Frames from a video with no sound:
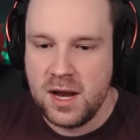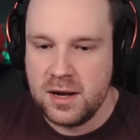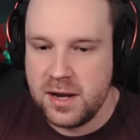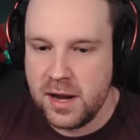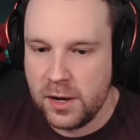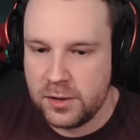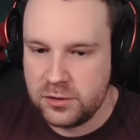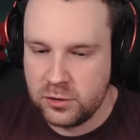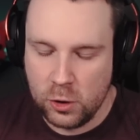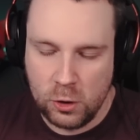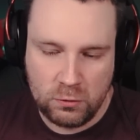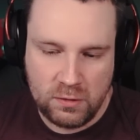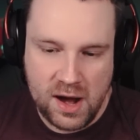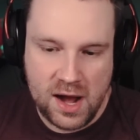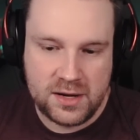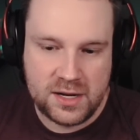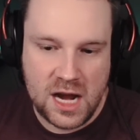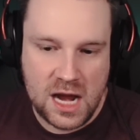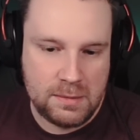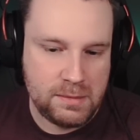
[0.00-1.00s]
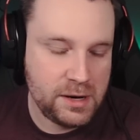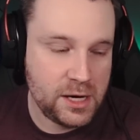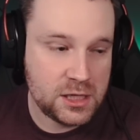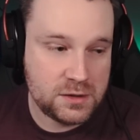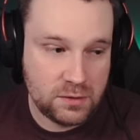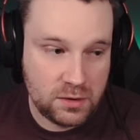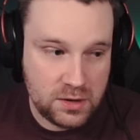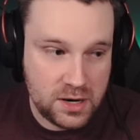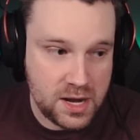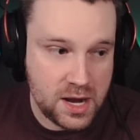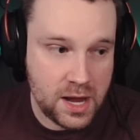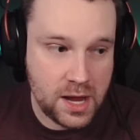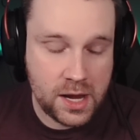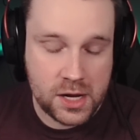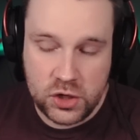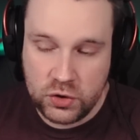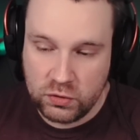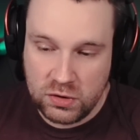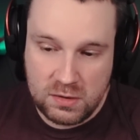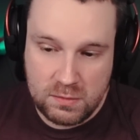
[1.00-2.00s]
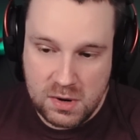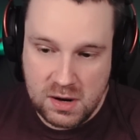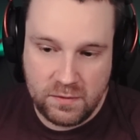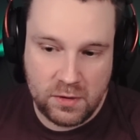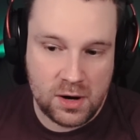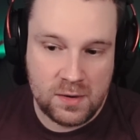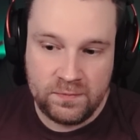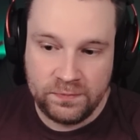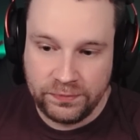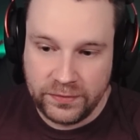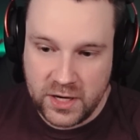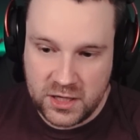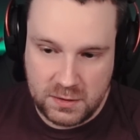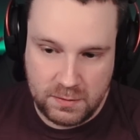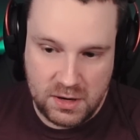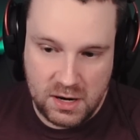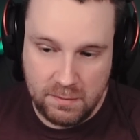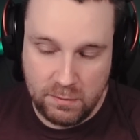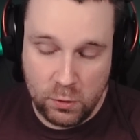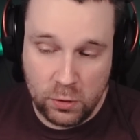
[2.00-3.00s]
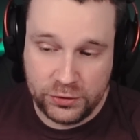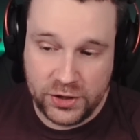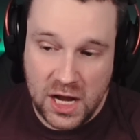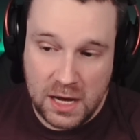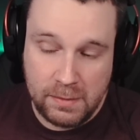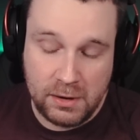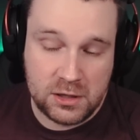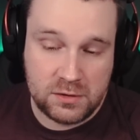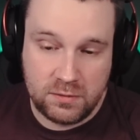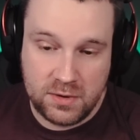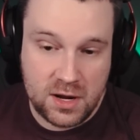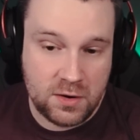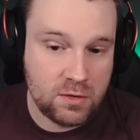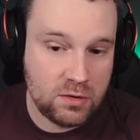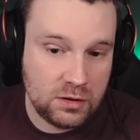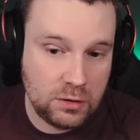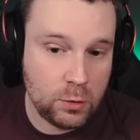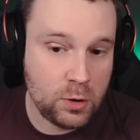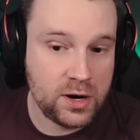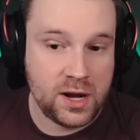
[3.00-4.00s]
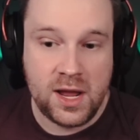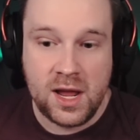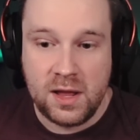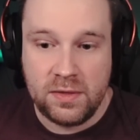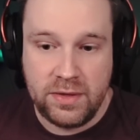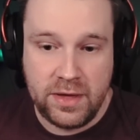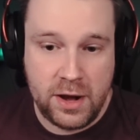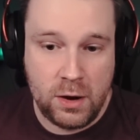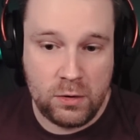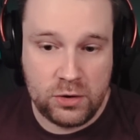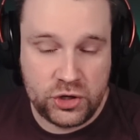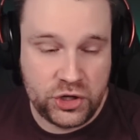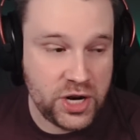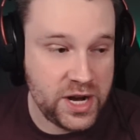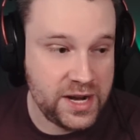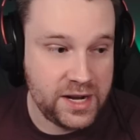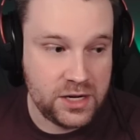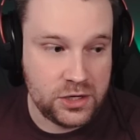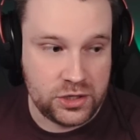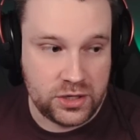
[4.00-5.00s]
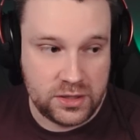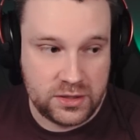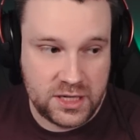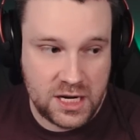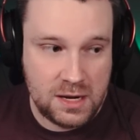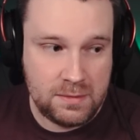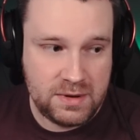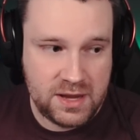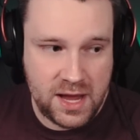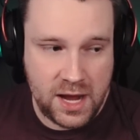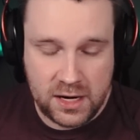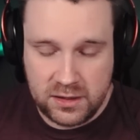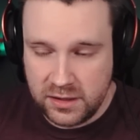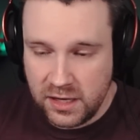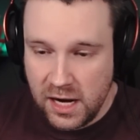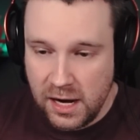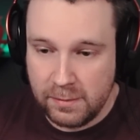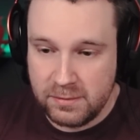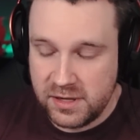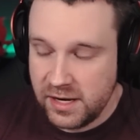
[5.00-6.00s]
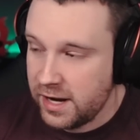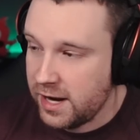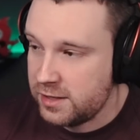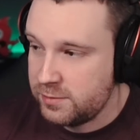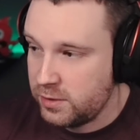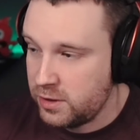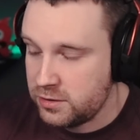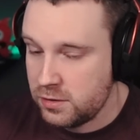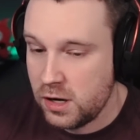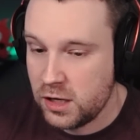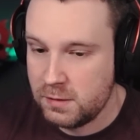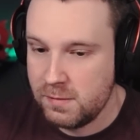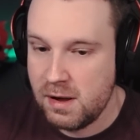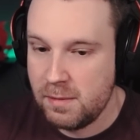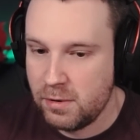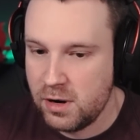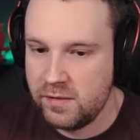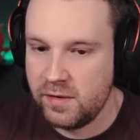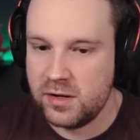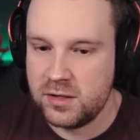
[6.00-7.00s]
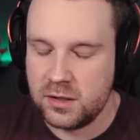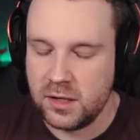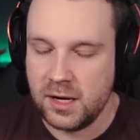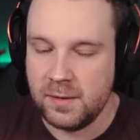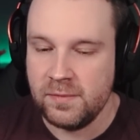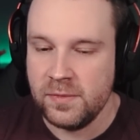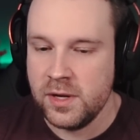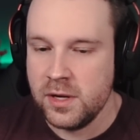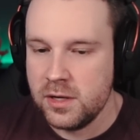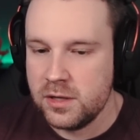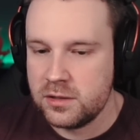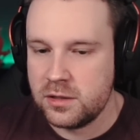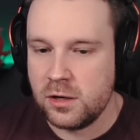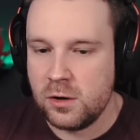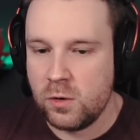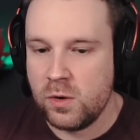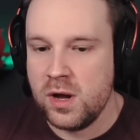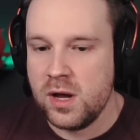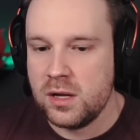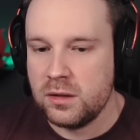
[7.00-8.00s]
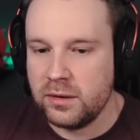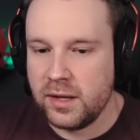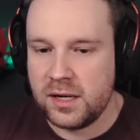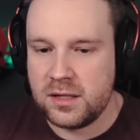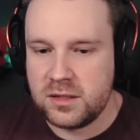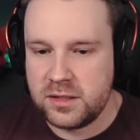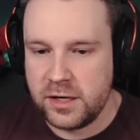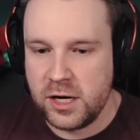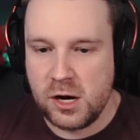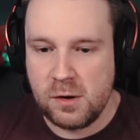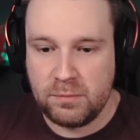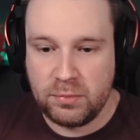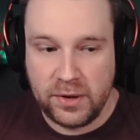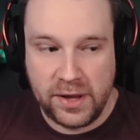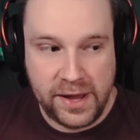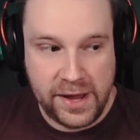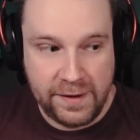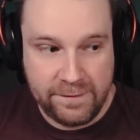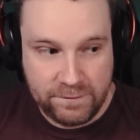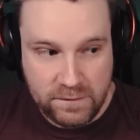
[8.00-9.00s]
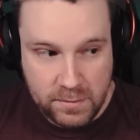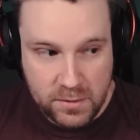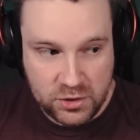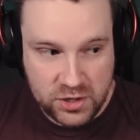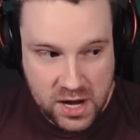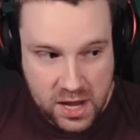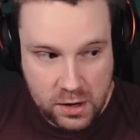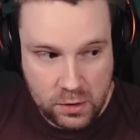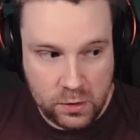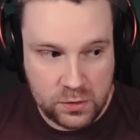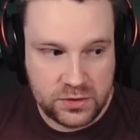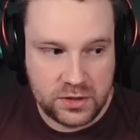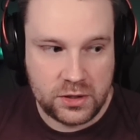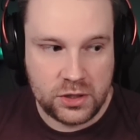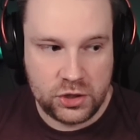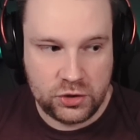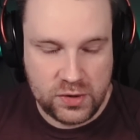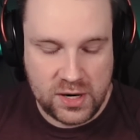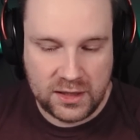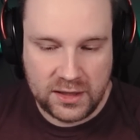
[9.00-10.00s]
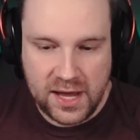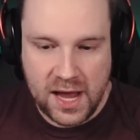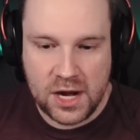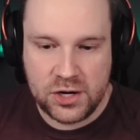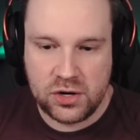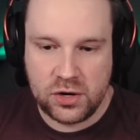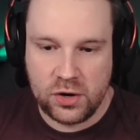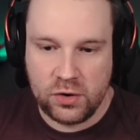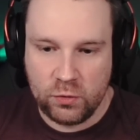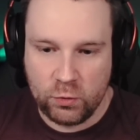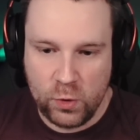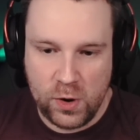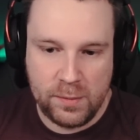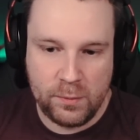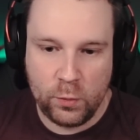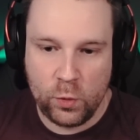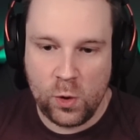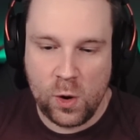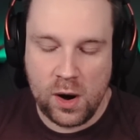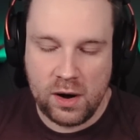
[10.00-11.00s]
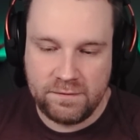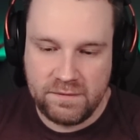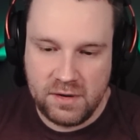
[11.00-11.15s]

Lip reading: Now, Soul Rot timings for Nia, Dreamweaver, Decimating Bolt timings for Necrolord, they don't change. Same cast times as we just talked about previously. So let's say you're playing from the Shadows Dreadlash Grimoire